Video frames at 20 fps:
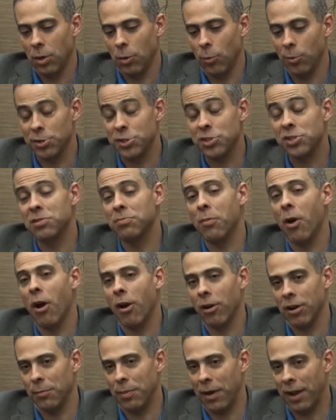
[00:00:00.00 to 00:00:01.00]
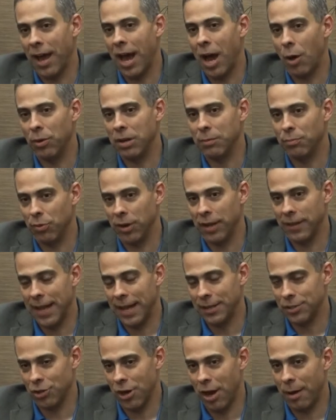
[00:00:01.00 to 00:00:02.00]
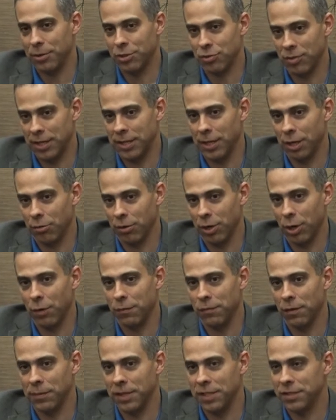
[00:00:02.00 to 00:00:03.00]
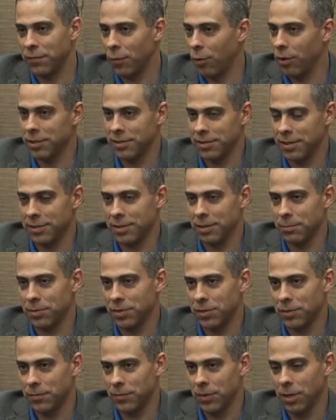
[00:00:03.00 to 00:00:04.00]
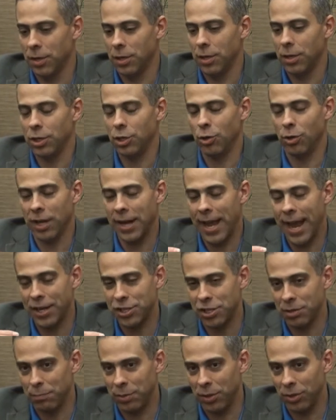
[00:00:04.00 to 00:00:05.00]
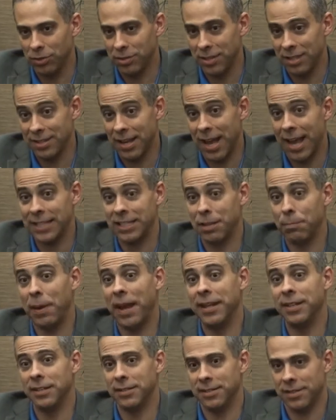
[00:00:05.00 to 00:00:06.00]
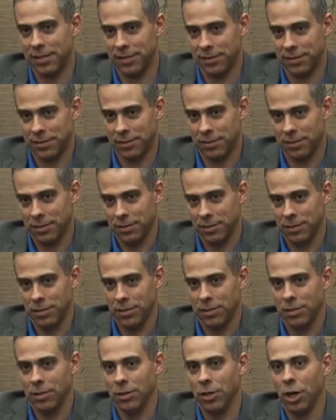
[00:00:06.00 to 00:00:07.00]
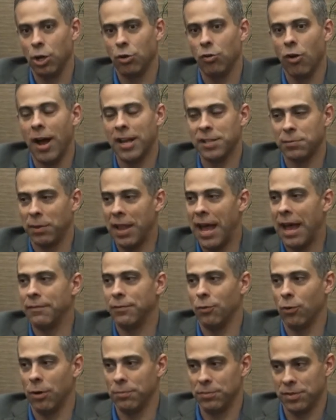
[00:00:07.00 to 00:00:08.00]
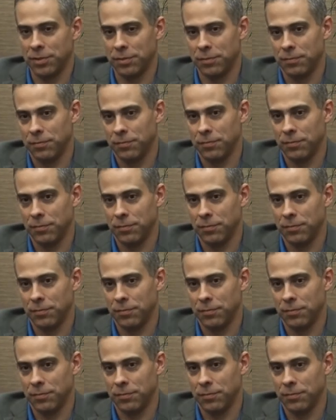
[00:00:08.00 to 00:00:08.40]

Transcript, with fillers: were smart about how we bring that geometry into Creo from these foreign systems. You can actually build design dependencies across platforms.